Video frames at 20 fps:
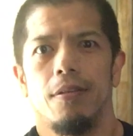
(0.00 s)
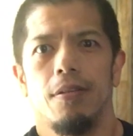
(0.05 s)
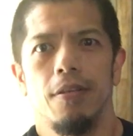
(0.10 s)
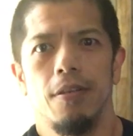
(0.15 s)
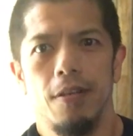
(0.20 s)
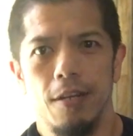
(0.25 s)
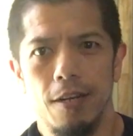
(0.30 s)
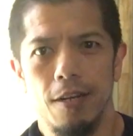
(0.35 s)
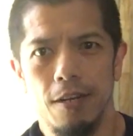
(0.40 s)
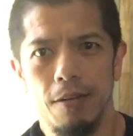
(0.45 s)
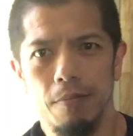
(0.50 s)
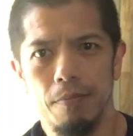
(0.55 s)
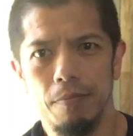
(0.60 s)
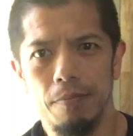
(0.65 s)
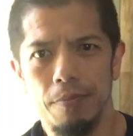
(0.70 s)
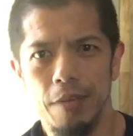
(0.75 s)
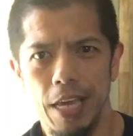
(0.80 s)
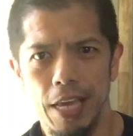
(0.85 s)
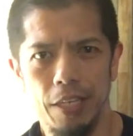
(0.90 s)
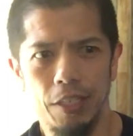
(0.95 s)
um,
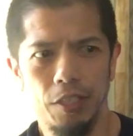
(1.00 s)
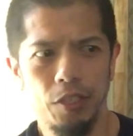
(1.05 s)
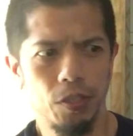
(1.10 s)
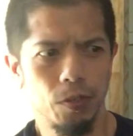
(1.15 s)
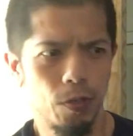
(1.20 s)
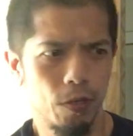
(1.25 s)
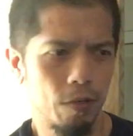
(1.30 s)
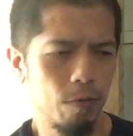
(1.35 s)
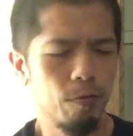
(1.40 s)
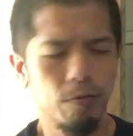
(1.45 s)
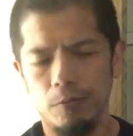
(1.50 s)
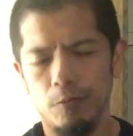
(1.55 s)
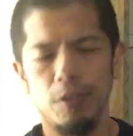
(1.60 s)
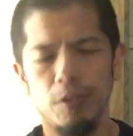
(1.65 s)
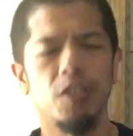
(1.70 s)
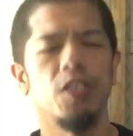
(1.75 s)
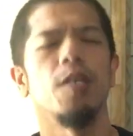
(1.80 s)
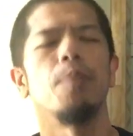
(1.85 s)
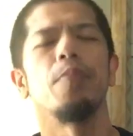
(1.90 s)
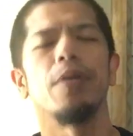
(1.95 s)
page, or well,
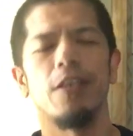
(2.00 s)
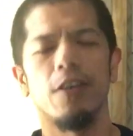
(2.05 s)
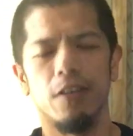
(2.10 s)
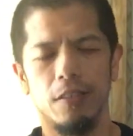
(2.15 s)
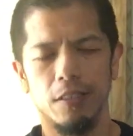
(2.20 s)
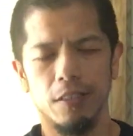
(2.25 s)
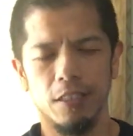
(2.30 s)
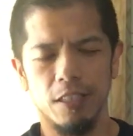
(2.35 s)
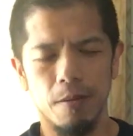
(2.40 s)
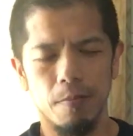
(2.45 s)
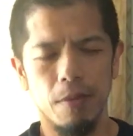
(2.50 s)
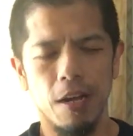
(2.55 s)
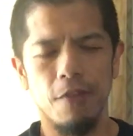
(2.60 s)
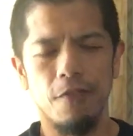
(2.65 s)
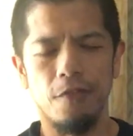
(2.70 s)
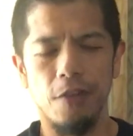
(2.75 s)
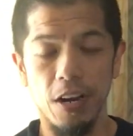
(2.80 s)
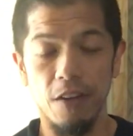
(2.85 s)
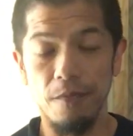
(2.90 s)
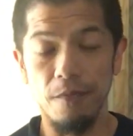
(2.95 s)
somebody, some a
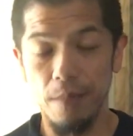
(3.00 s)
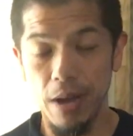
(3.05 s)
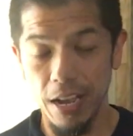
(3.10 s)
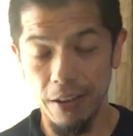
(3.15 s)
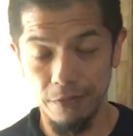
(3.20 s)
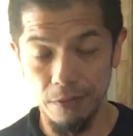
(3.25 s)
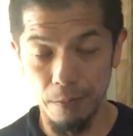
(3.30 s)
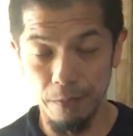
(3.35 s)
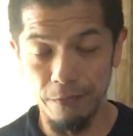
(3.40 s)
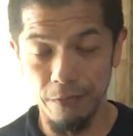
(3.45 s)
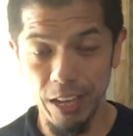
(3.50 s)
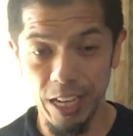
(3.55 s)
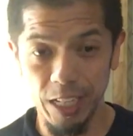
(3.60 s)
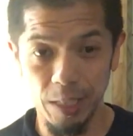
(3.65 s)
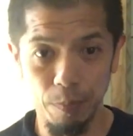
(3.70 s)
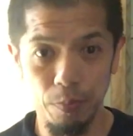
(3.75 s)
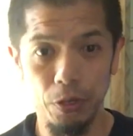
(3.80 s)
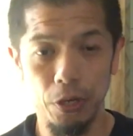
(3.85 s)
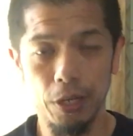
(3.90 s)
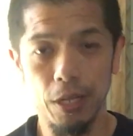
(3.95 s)
friend of mine from
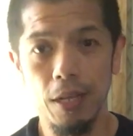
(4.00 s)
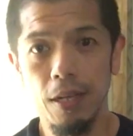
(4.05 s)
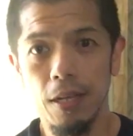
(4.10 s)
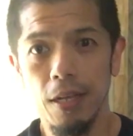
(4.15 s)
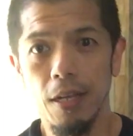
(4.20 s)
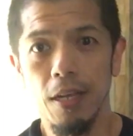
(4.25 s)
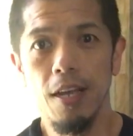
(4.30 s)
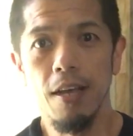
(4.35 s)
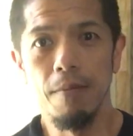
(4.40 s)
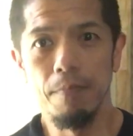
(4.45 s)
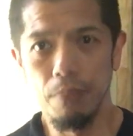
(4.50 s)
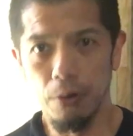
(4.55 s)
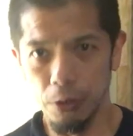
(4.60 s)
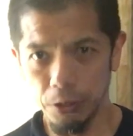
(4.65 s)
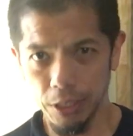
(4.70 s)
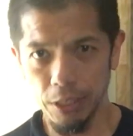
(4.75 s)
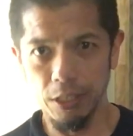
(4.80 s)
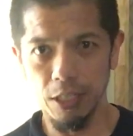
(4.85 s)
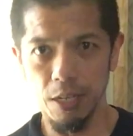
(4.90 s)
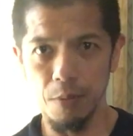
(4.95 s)
Facebook
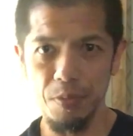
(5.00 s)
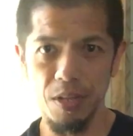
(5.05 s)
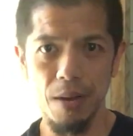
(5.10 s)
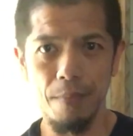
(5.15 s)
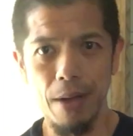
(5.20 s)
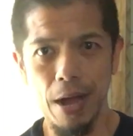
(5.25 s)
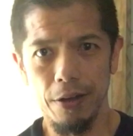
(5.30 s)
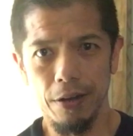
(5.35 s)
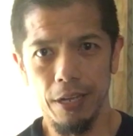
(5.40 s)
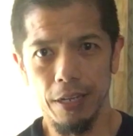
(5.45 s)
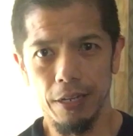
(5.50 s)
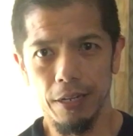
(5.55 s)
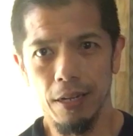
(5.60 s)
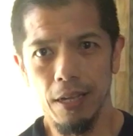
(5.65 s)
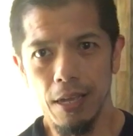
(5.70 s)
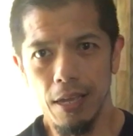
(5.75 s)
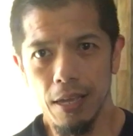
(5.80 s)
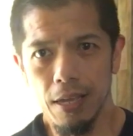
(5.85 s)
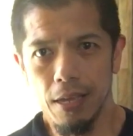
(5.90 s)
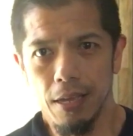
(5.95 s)
posted something about it
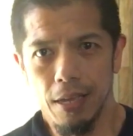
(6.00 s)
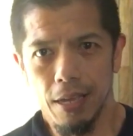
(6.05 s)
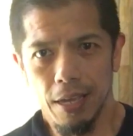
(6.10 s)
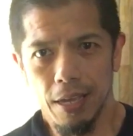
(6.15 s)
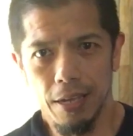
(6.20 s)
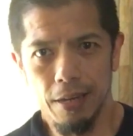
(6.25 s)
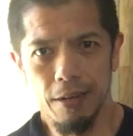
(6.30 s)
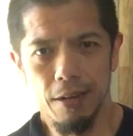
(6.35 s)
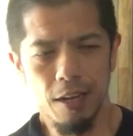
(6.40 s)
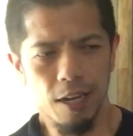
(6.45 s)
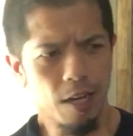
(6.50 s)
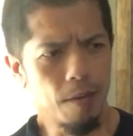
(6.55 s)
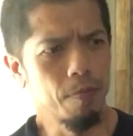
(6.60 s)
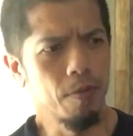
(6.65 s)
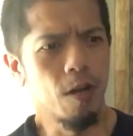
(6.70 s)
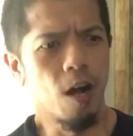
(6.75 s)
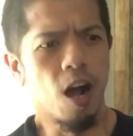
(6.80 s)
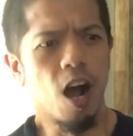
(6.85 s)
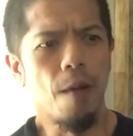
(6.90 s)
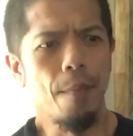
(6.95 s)
and um,
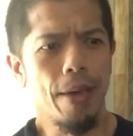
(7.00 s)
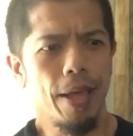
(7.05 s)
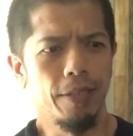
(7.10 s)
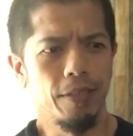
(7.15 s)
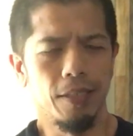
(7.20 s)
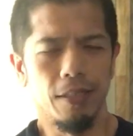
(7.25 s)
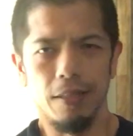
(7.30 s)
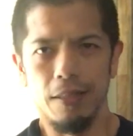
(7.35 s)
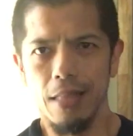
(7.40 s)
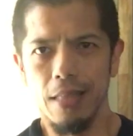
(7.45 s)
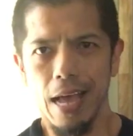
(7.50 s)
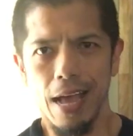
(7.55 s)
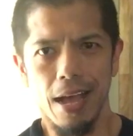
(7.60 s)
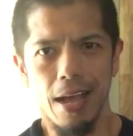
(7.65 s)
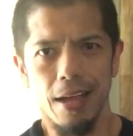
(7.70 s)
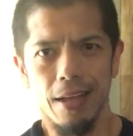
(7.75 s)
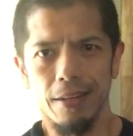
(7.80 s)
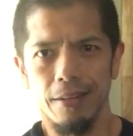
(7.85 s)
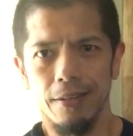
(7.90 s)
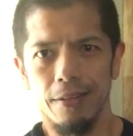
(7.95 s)
commented
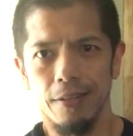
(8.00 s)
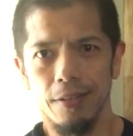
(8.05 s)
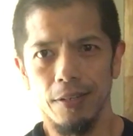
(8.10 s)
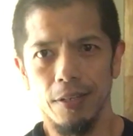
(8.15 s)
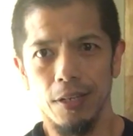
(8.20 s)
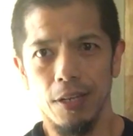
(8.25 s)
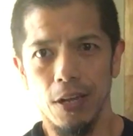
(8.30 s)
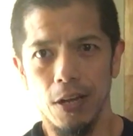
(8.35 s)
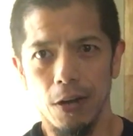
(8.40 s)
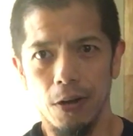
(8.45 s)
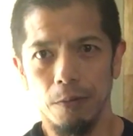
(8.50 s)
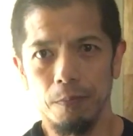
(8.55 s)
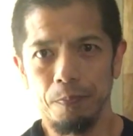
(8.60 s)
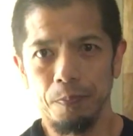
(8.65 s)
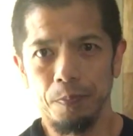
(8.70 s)
that you know